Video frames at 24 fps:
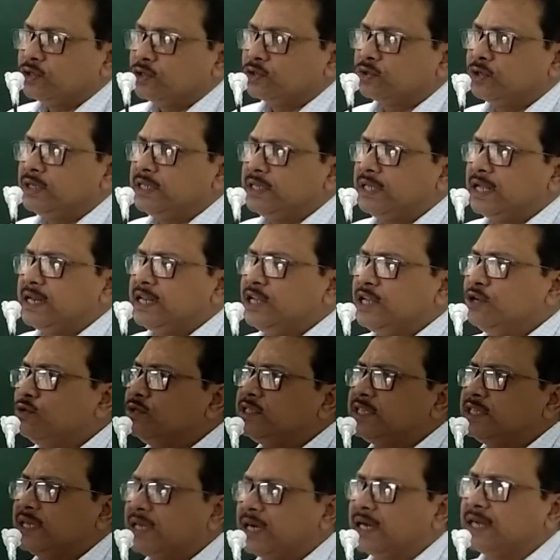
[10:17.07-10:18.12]
So in the
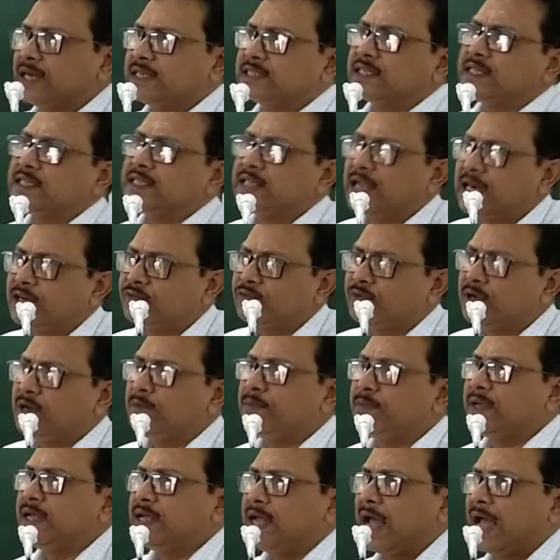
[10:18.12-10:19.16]
new generation that
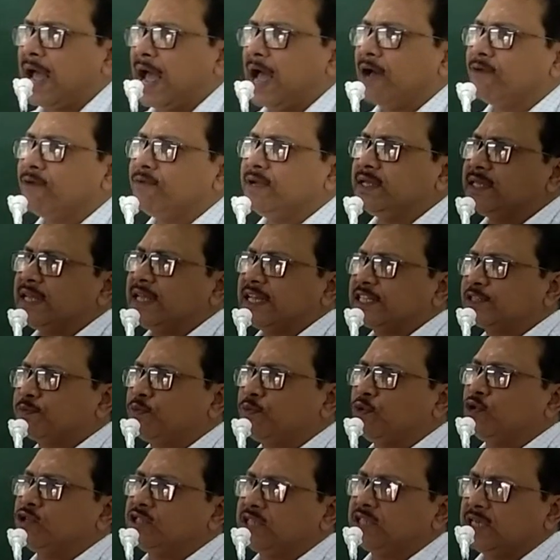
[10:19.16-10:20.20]
will be having the
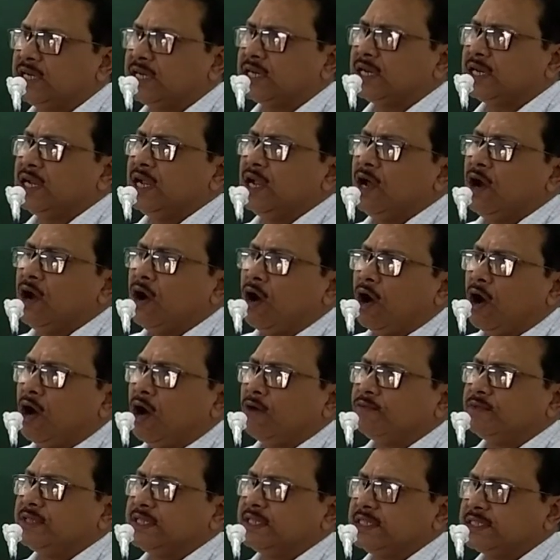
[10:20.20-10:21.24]
exposure
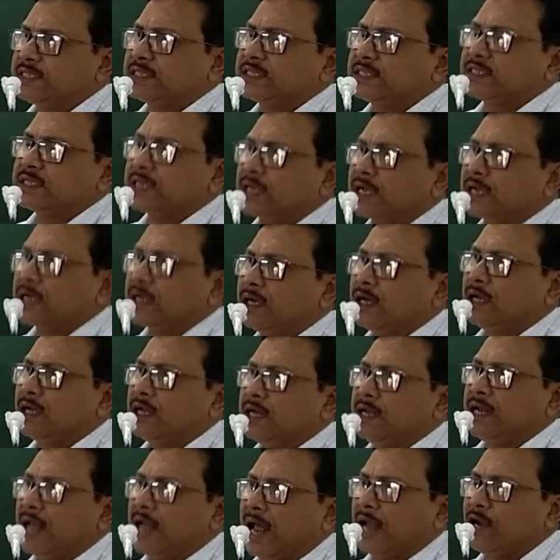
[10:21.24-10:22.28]
of this
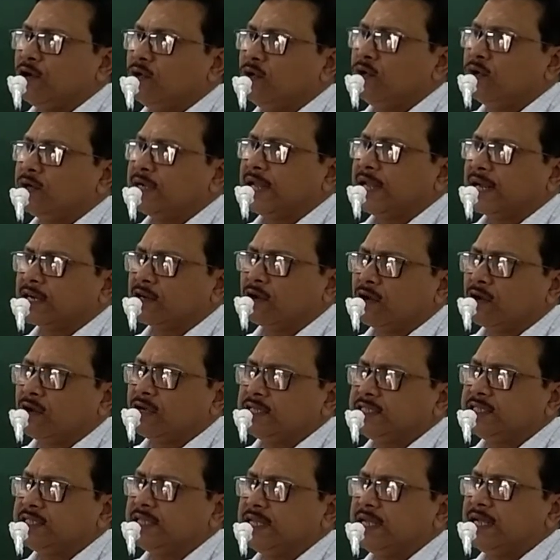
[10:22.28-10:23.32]
nano
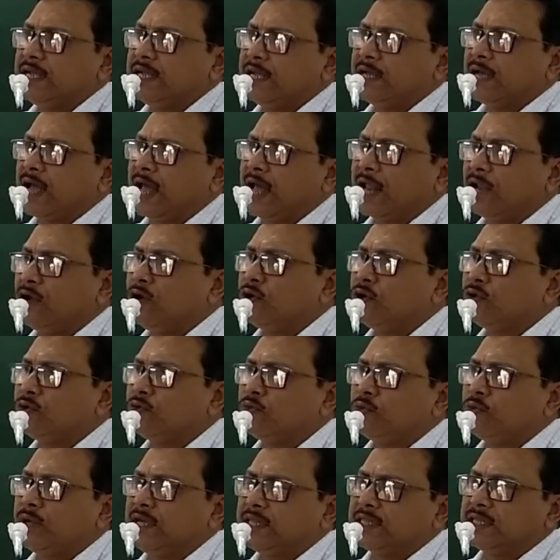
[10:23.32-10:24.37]
technology
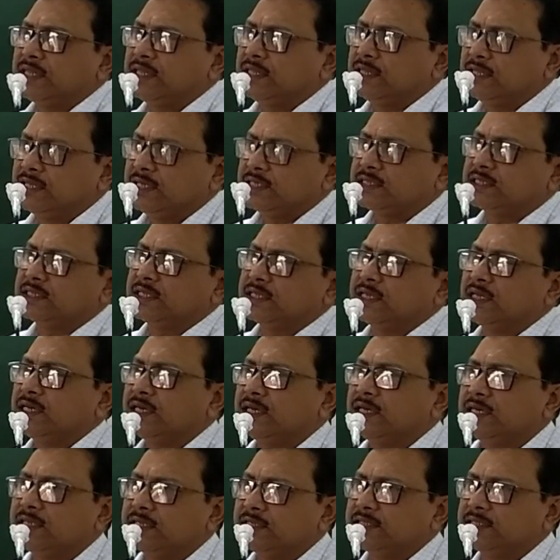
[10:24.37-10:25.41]
along with this
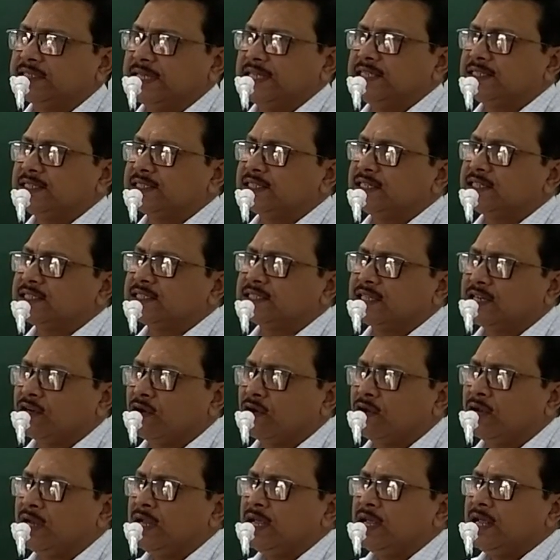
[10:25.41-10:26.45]
sensors and
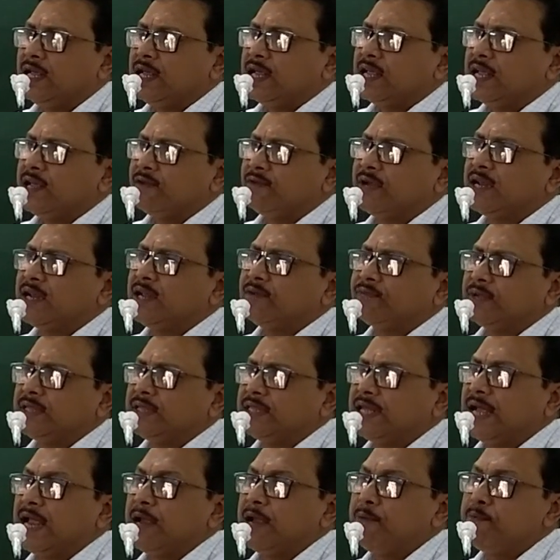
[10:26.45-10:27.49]
all, even if
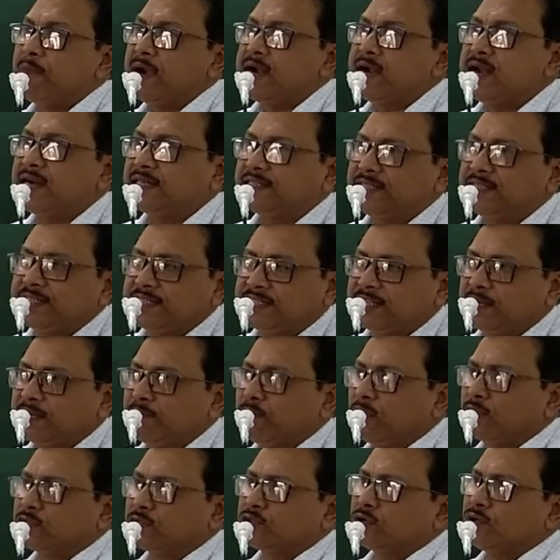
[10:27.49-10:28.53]
in the embedded
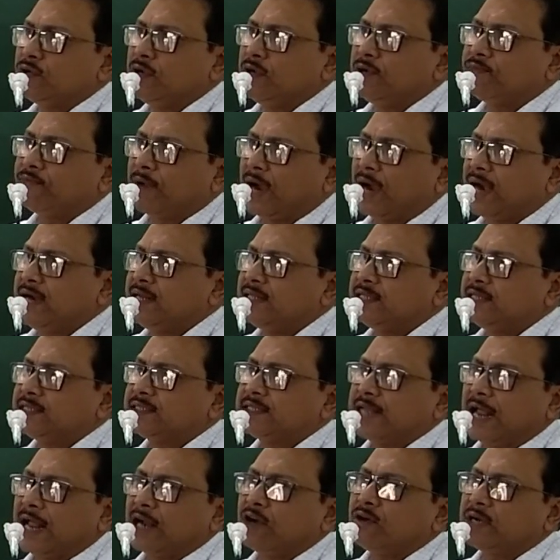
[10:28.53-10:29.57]
system also you will find
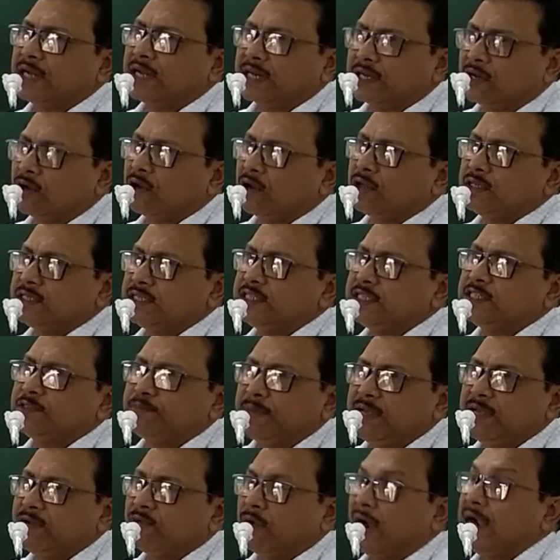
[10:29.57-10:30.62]
this nanotechnology is
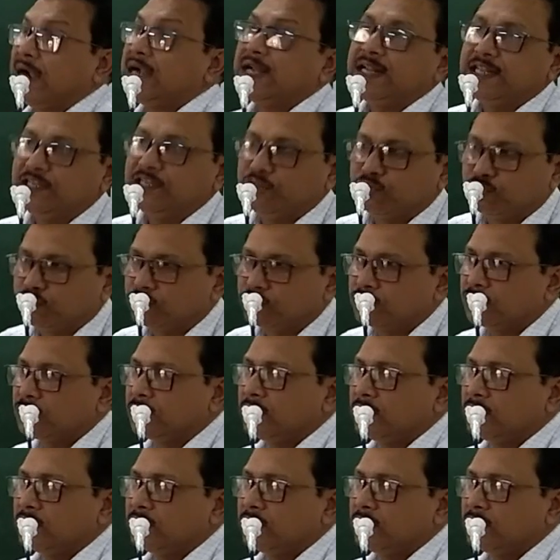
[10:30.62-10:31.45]
being widely used.